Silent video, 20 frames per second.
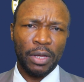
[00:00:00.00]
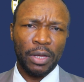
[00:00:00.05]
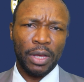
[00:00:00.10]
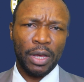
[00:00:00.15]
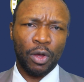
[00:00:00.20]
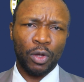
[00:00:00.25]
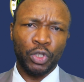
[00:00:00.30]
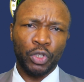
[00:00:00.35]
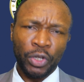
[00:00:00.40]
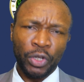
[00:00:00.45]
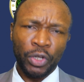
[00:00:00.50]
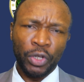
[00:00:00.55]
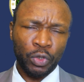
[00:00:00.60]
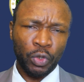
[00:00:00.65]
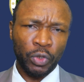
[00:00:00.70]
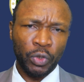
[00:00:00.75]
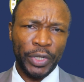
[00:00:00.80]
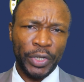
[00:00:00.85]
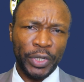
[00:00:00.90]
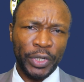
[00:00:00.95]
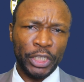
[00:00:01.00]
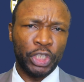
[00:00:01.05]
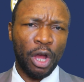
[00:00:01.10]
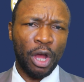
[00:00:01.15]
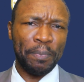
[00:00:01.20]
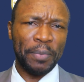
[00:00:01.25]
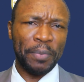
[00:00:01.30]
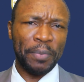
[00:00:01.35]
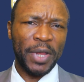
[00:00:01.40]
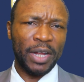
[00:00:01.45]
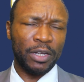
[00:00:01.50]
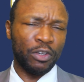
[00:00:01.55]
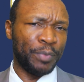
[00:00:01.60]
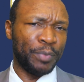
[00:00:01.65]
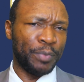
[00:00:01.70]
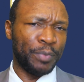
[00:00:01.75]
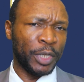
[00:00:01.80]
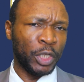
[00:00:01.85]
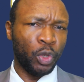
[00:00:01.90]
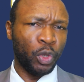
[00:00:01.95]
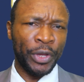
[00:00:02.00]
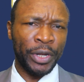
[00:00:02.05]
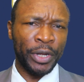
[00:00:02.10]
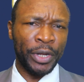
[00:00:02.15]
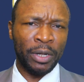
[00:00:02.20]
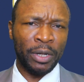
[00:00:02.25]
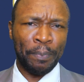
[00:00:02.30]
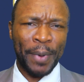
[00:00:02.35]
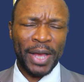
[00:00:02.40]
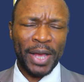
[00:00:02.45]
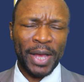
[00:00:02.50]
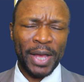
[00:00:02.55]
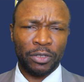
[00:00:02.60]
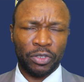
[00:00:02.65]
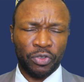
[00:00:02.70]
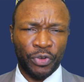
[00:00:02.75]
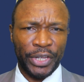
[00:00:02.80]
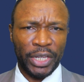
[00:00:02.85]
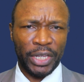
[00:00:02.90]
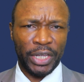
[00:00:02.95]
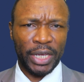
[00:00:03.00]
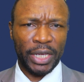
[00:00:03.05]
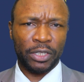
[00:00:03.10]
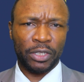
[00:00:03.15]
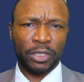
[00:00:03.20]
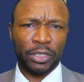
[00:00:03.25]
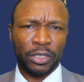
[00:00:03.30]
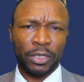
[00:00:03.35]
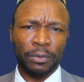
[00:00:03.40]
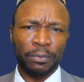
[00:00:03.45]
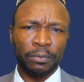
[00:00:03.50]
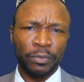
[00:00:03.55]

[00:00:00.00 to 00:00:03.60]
and continue to do the job that they've been doing in the past 3 years,